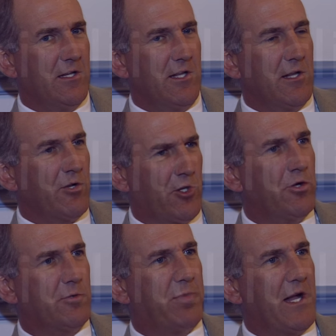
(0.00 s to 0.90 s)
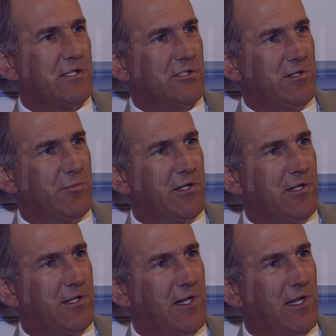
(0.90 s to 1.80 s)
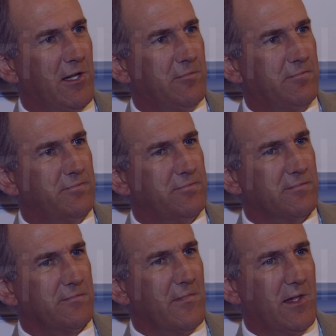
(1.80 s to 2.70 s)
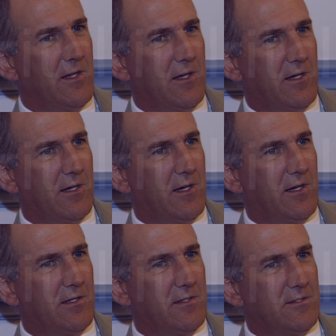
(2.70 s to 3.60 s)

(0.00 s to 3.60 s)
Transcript: you know, a good band drummer and, um, uh,